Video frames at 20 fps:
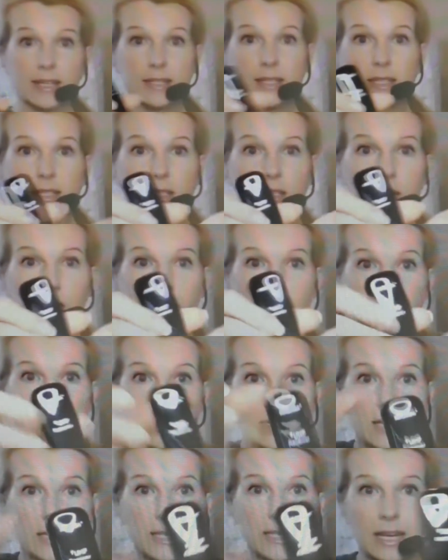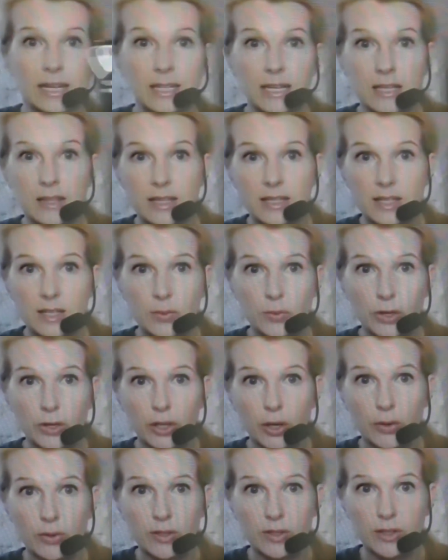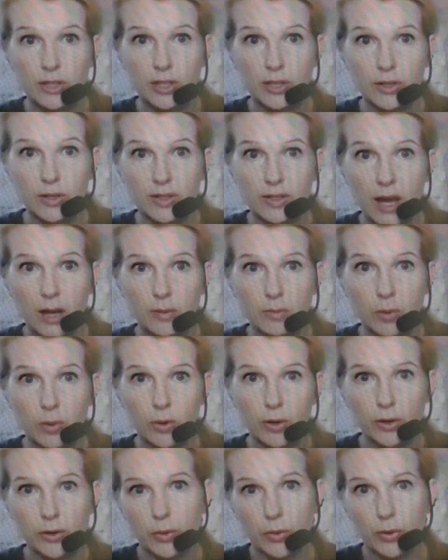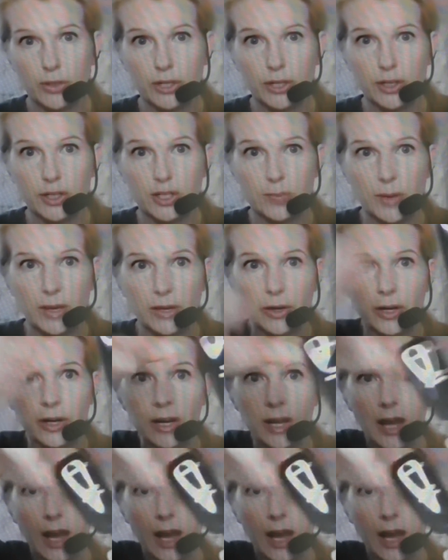this little handy dandy, this is what goes into your soundboard or to your speaker.